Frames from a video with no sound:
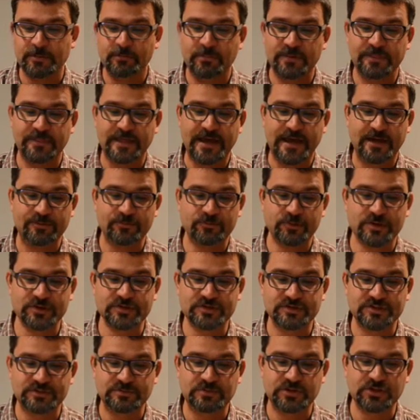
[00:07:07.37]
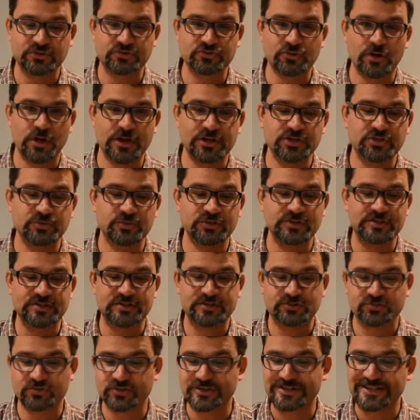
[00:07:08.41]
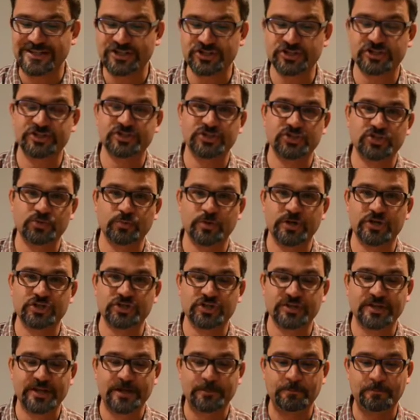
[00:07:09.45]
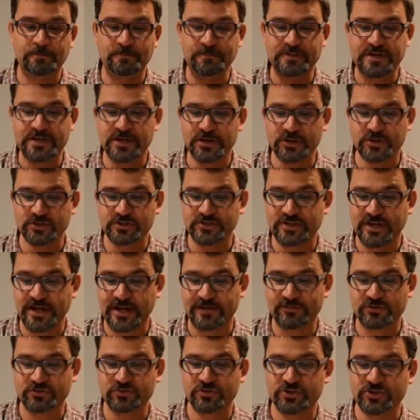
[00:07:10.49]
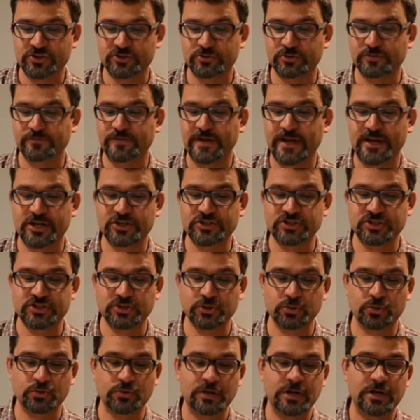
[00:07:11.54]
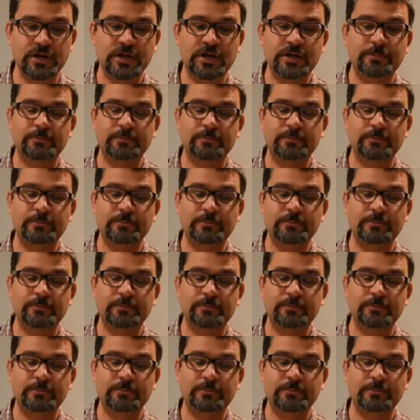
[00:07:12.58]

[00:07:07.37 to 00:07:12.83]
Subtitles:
but that risks being drawn into a strategic situation that appears to have attritional advantage to you,